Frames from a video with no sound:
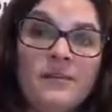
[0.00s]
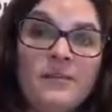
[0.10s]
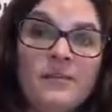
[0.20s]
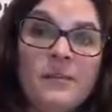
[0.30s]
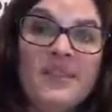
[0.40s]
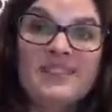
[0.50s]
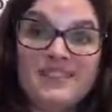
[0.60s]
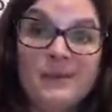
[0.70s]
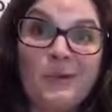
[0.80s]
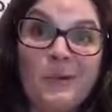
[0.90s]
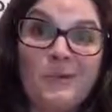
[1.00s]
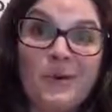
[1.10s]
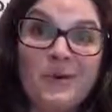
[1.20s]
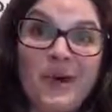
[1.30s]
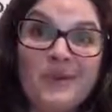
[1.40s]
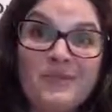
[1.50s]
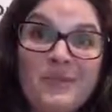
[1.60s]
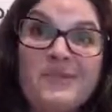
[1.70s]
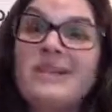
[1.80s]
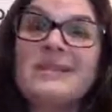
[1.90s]
But this is a great book, right?
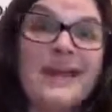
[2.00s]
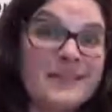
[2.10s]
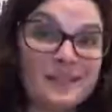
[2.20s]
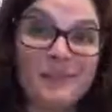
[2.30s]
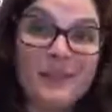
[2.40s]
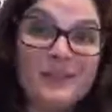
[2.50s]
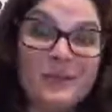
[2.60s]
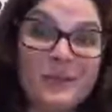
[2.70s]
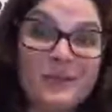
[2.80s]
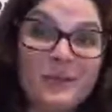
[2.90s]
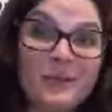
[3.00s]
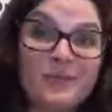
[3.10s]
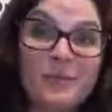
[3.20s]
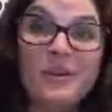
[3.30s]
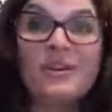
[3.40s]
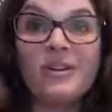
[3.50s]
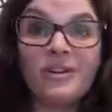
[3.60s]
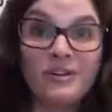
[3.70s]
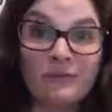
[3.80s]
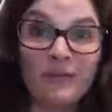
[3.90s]
There's lots of things you can do with this book. You can
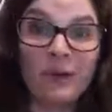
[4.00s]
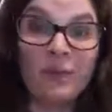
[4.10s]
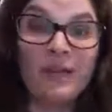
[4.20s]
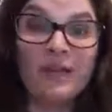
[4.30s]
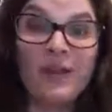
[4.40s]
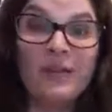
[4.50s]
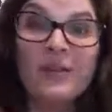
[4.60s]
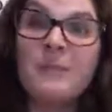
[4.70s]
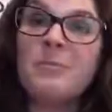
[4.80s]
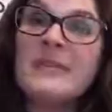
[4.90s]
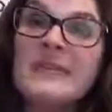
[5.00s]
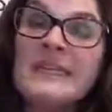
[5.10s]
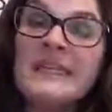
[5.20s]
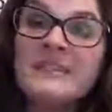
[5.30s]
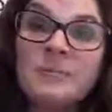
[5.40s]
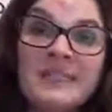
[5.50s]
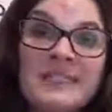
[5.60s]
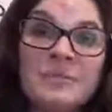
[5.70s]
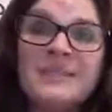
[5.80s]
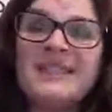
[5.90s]
use it for your read aloud. And please,
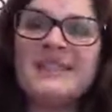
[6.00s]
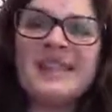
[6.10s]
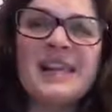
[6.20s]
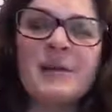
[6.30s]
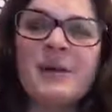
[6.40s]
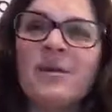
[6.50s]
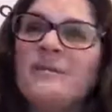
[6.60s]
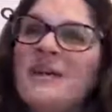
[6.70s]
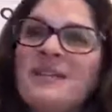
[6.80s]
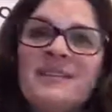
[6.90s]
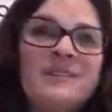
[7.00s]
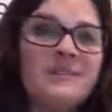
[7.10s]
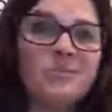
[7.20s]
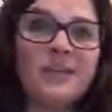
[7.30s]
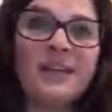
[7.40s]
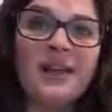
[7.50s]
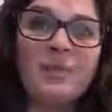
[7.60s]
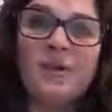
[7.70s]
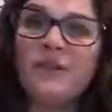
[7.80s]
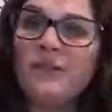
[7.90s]
please, please think about, this is a read
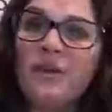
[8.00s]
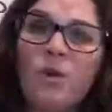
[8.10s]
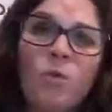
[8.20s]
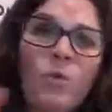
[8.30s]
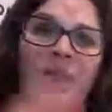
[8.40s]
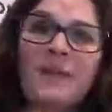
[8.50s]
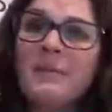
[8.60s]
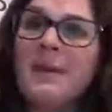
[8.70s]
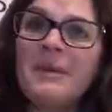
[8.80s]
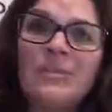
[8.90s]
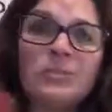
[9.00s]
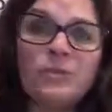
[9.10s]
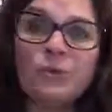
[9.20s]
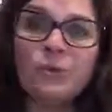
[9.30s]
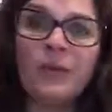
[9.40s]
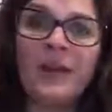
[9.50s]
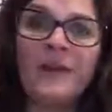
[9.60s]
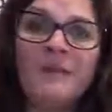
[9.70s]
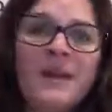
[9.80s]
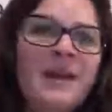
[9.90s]
aloud book for a week, maybe 2, right?
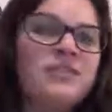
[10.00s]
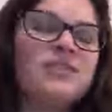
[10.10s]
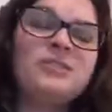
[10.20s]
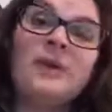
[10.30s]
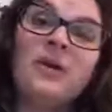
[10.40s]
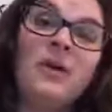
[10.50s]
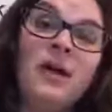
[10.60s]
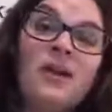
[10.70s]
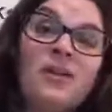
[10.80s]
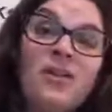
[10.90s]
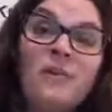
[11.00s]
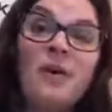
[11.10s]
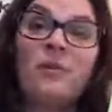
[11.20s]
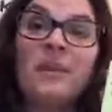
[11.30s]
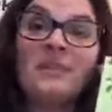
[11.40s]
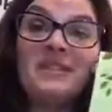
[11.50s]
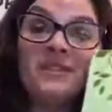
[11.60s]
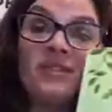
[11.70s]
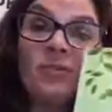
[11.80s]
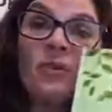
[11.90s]
Just read a great article about
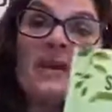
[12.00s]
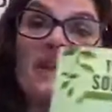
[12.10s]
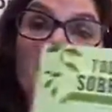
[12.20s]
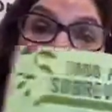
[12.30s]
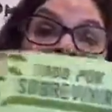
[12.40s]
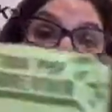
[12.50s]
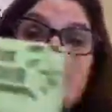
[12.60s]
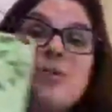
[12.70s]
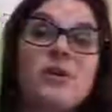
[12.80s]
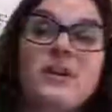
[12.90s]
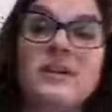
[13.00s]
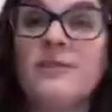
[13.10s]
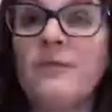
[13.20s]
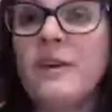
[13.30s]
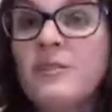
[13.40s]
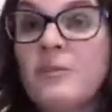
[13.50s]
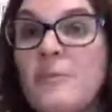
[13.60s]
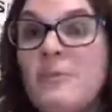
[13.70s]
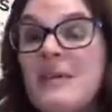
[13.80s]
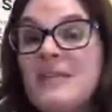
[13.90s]
repetition reading and how important it is for us to
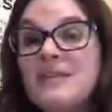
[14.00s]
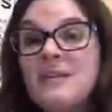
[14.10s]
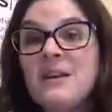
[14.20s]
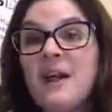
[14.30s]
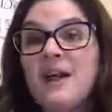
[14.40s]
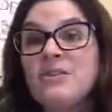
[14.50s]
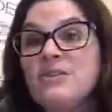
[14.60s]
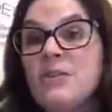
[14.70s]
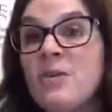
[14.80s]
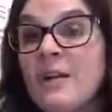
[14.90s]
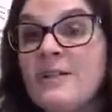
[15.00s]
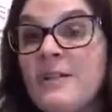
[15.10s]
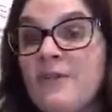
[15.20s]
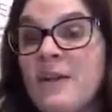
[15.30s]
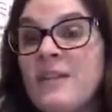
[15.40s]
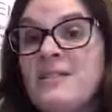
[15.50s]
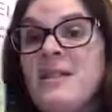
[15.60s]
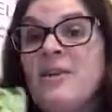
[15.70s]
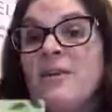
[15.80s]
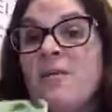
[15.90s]
repeat our stories and for kids to
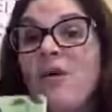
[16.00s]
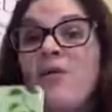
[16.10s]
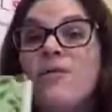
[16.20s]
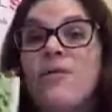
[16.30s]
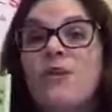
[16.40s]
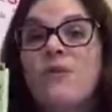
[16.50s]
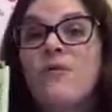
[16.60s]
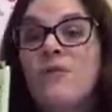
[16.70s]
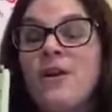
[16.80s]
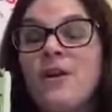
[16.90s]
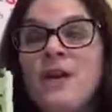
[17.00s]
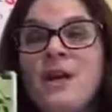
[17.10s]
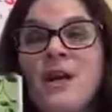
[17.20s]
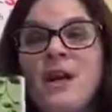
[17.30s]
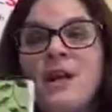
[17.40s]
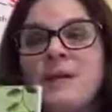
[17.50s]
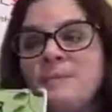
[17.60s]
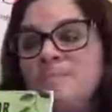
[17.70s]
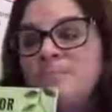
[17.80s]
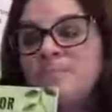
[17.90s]
hear them over and over.
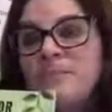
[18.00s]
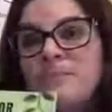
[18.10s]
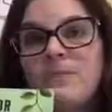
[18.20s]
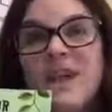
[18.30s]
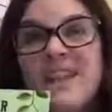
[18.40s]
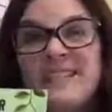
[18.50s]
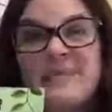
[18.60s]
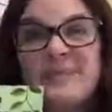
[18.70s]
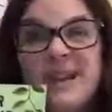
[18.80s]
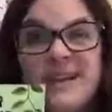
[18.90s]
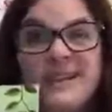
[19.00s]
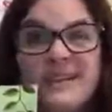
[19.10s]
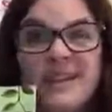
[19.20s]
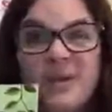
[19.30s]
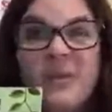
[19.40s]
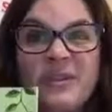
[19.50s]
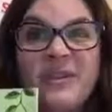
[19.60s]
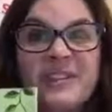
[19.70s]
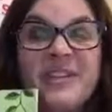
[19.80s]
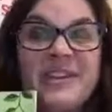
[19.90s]
And you know, when they're
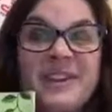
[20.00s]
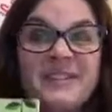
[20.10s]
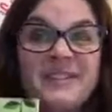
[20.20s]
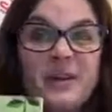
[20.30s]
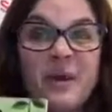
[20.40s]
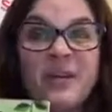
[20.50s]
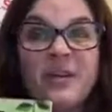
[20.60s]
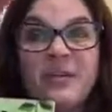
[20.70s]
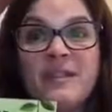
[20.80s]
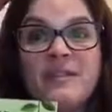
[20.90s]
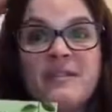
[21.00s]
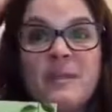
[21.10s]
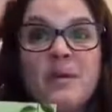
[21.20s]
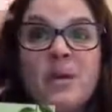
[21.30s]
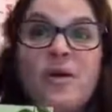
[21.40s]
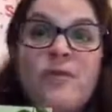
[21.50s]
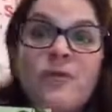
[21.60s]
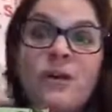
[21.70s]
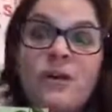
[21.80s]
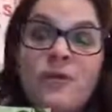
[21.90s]
little, they want you to read the same book
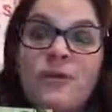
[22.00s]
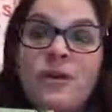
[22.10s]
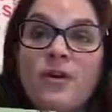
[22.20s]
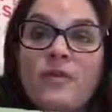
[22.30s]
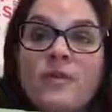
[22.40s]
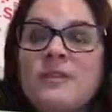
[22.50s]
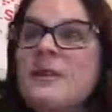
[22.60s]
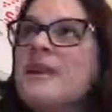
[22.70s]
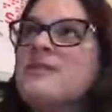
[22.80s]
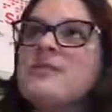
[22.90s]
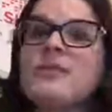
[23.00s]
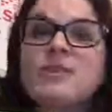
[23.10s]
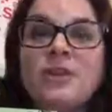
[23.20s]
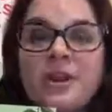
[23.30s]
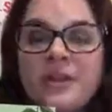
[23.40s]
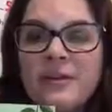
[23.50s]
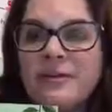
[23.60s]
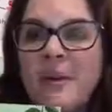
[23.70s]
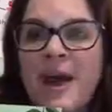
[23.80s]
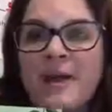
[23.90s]
over and over and over. It's because they're learning those
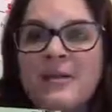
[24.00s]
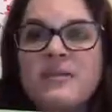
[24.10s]
patterns.